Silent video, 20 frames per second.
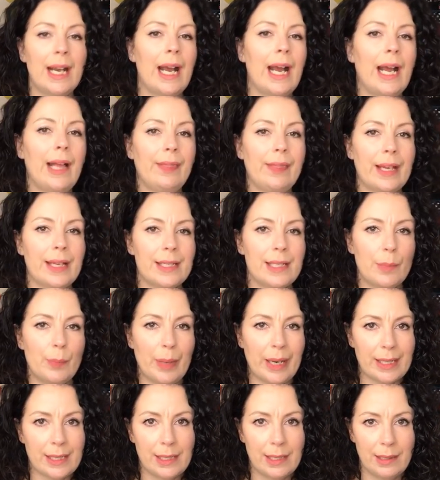and that's a
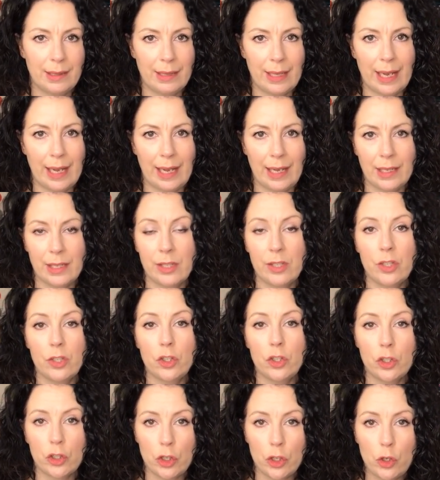pattern that has
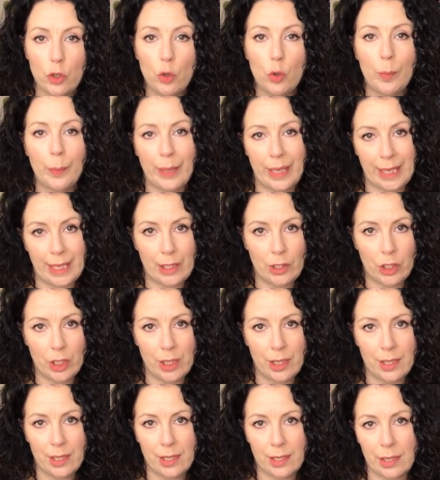two
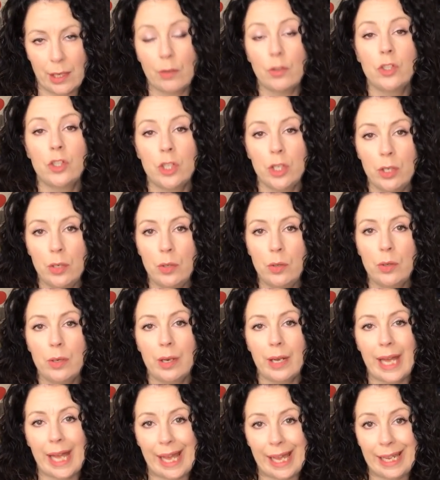pages, so two
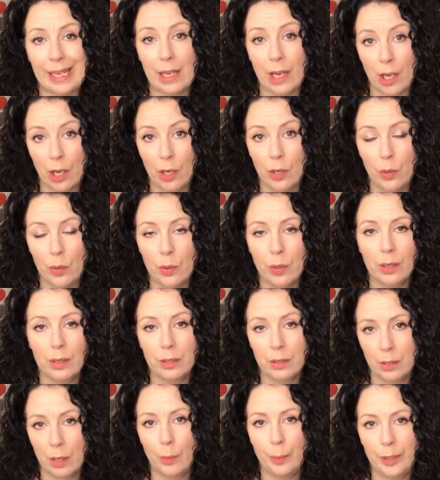AO
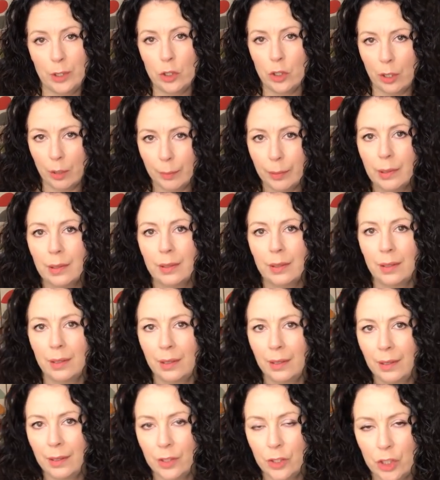copy shop
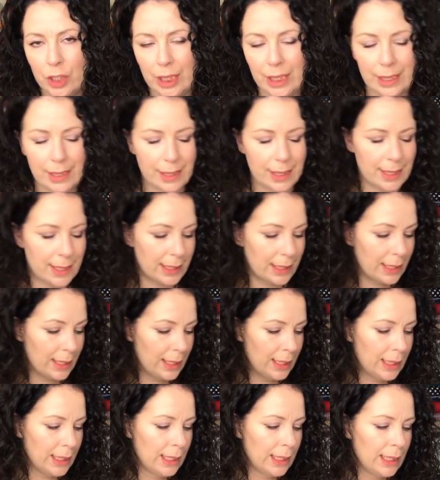sheets.
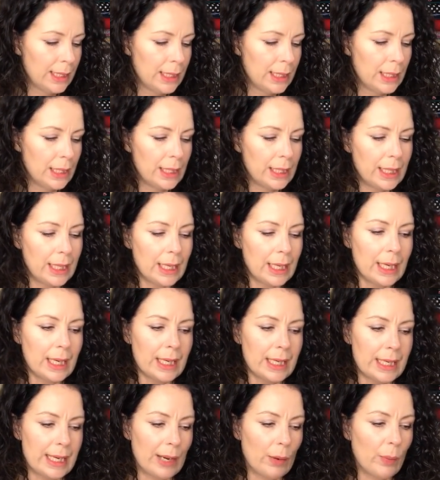
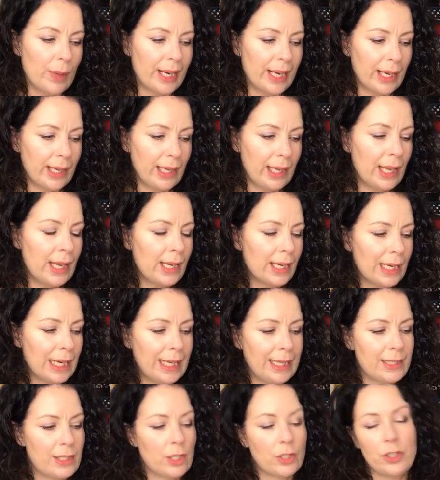Now, when I
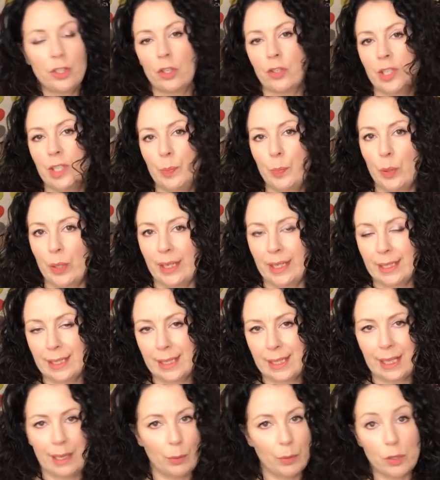clicked on Dotty
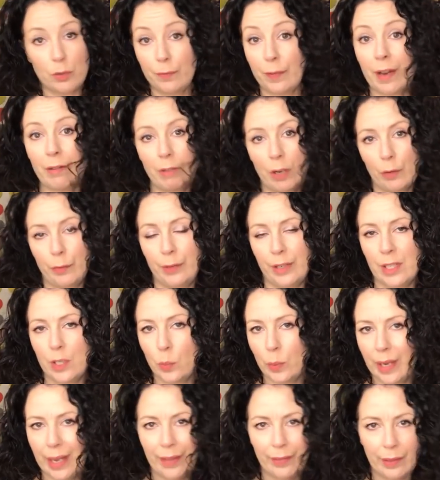Print, it was very
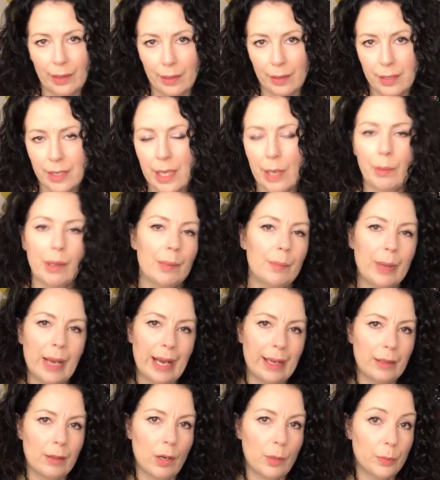obvious where the sewing
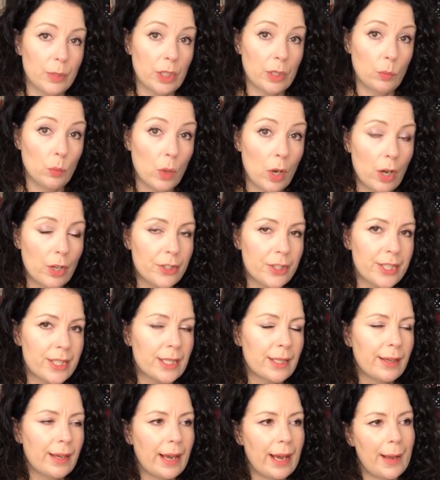pattern option
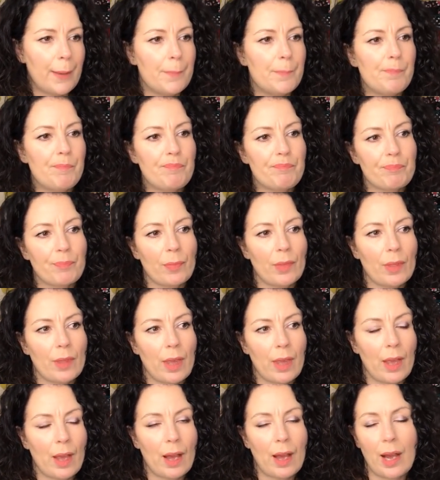was.
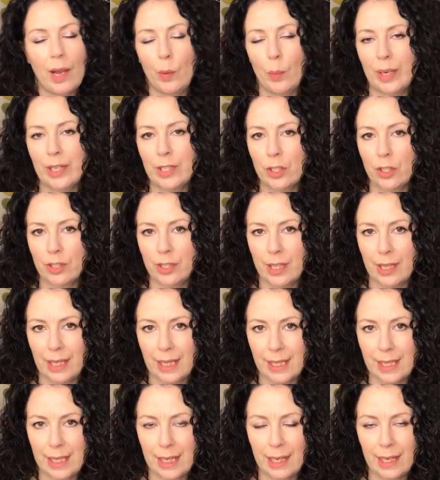I went onto
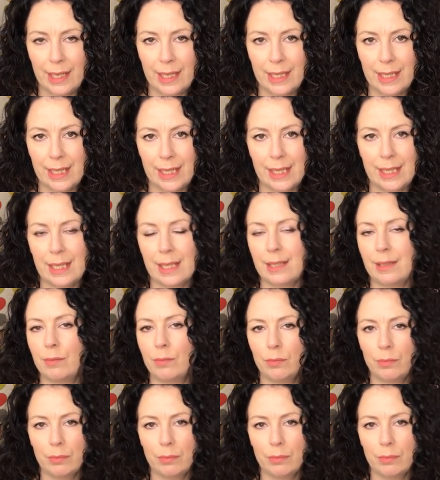their site, it said,